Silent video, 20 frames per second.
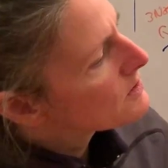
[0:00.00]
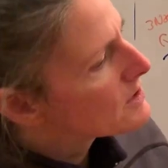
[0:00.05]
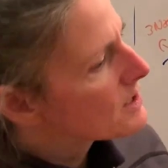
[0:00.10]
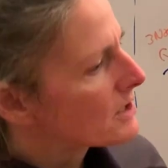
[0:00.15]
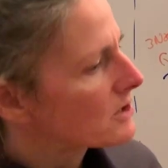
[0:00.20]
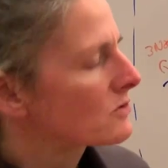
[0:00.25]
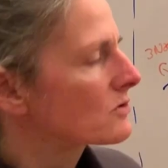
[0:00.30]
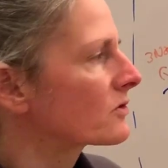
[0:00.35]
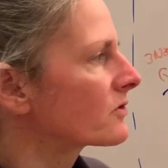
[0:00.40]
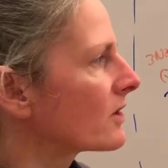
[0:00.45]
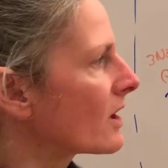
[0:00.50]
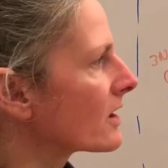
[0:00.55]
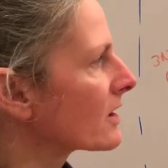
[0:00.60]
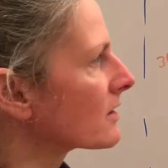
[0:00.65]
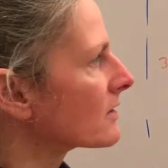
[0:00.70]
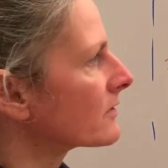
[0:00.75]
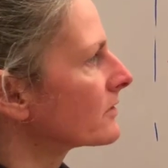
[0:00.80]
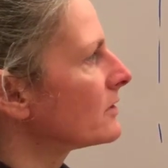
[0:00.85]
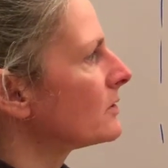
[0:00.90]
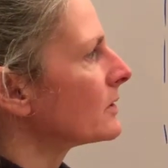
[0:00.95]
the
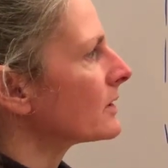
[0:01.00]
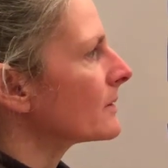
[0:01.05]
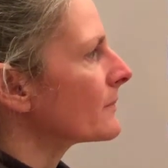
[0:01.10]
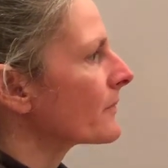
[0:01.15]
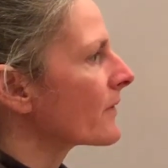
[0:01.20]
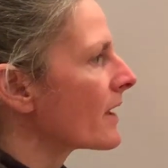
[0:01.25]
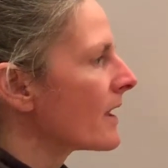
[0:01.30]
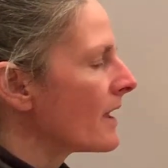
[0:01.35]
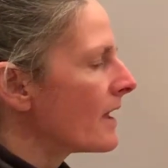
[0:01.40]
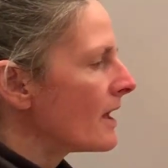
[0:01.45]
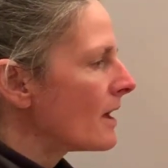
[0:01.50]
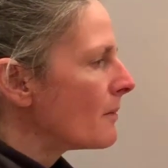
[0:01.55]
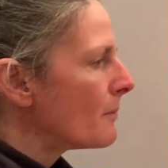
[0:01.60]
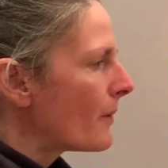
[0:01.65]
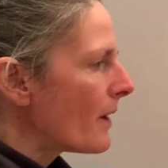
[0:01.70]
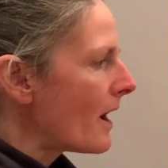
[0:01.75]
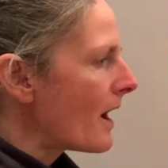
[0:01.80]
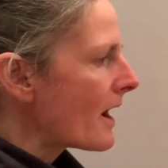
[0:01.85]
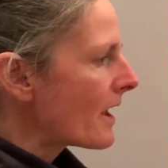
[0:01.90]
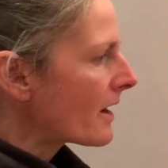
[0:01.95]
extracellular fluid.
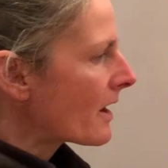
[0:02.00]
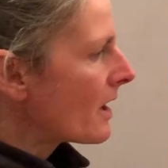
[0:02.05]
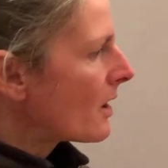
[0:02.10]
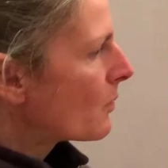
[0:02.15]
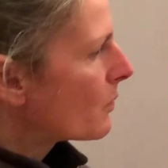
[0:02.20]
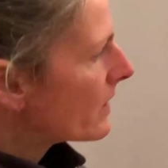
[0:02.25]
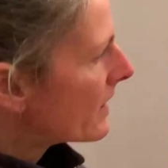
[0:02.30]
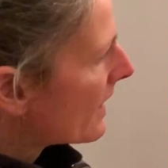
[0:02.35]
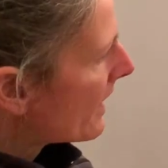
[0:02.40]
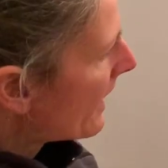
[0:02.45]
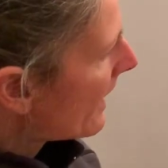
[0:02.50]
But we